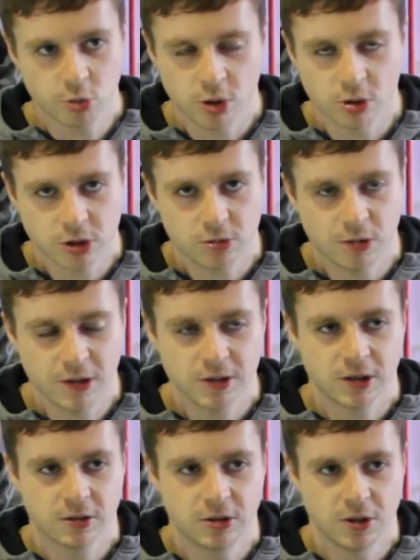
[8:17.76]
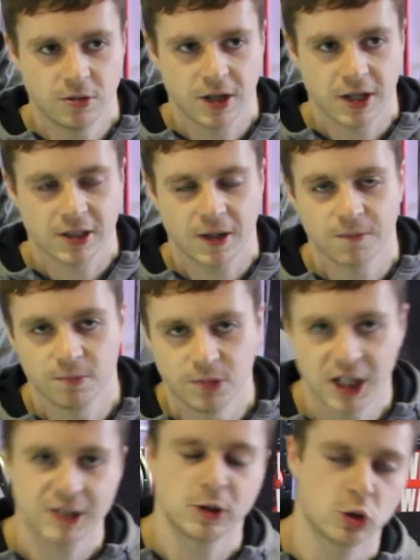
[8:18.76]
rows as well, you can do that. I'm
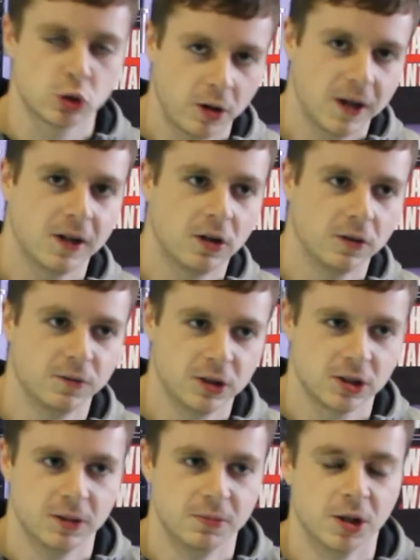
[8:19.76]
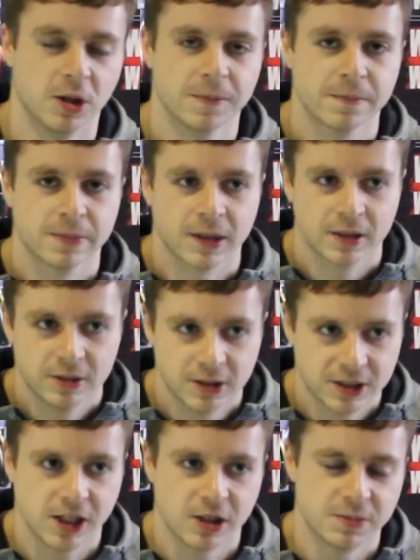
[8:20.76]
yet to try that obviously, but to
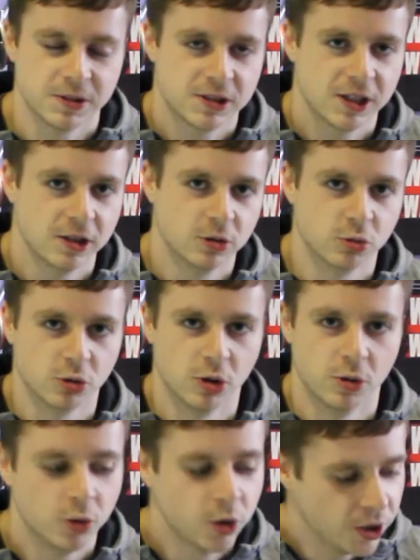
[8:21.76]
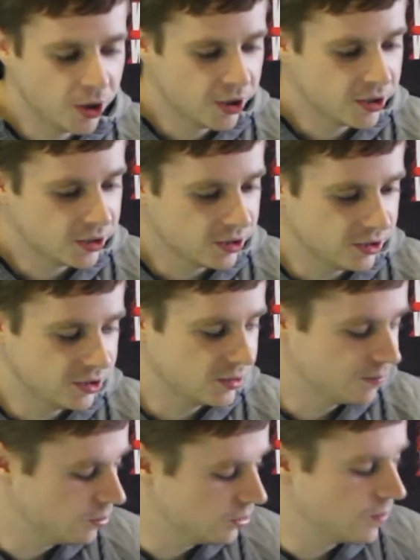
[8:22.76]
set up a seal row you need to
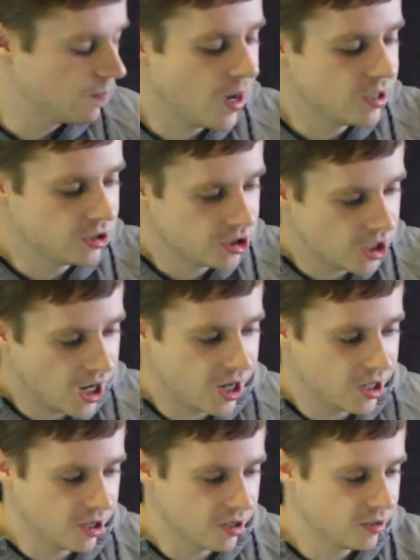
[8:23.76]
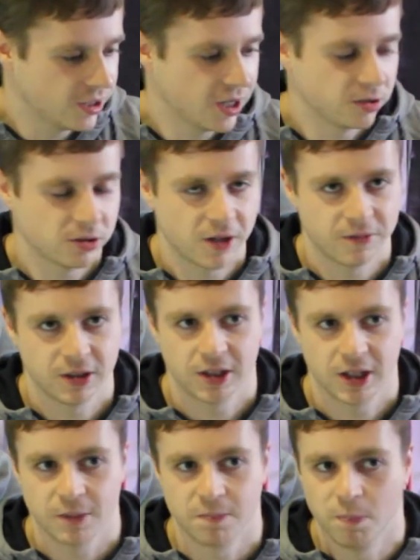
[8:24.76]
put the bench higher, and I don't have any
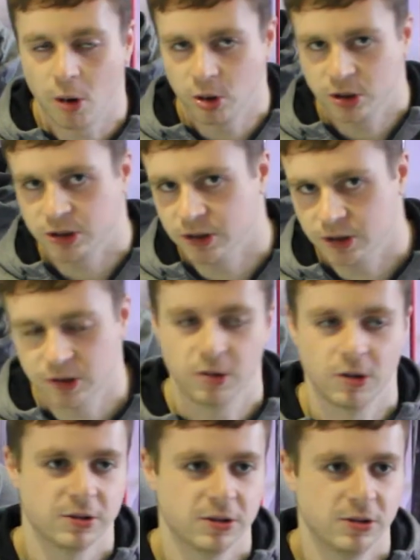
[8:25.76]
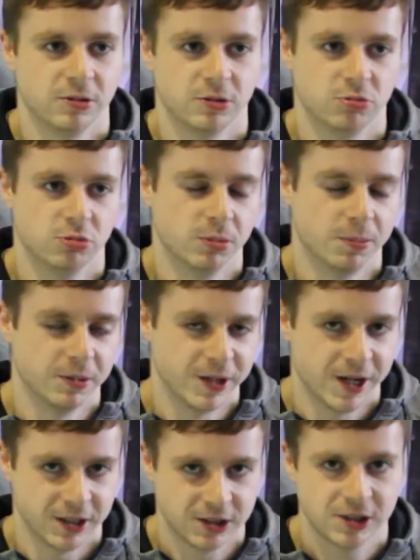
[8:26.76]
like boxes, so all I could do is rubber
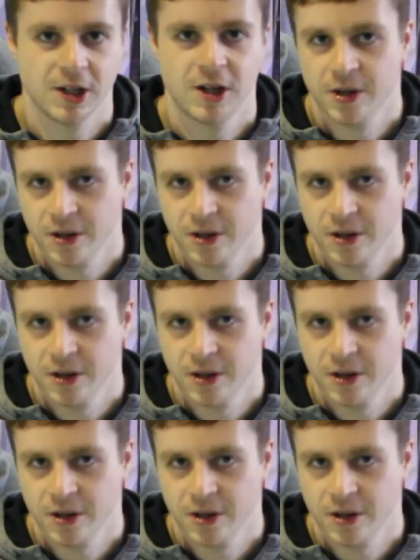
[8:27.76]
plates